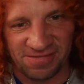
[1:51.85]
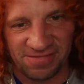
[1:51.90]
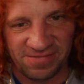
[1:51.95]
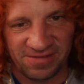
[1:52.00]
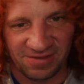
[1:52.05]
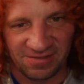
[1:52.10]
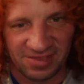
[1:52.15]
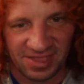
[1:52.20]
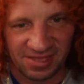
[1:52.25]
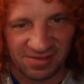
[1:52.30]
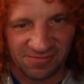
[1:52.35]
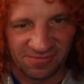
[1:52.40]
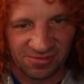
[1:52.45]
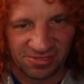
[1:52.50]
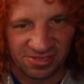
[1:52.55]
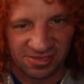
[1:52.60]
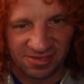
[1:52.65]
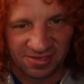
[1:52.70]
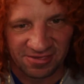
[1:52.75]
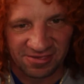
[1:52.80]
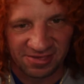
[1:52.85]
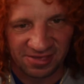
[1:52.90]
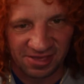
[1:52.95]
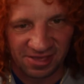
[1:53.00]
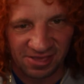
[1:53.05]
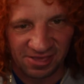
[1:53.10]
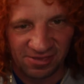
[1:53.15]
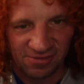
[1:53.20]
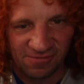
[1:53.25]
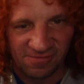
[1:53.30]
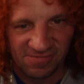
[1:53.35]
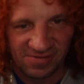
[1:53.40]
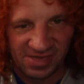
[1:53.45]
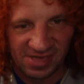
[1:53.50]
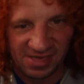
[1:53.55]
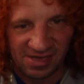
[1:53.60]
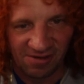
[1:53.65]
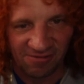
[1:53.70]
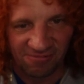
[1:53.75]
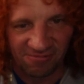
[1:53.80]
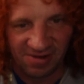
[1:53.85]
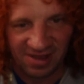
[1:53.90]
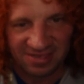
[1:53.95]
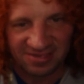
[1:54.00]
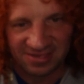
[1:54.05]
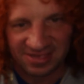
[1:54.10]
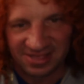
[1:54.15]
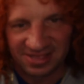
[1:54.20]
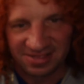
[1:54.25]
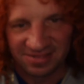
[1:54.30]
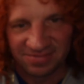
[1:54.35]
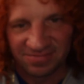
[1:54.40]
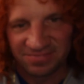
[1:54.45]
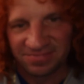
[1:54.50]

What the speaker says: filled it with this UV resin,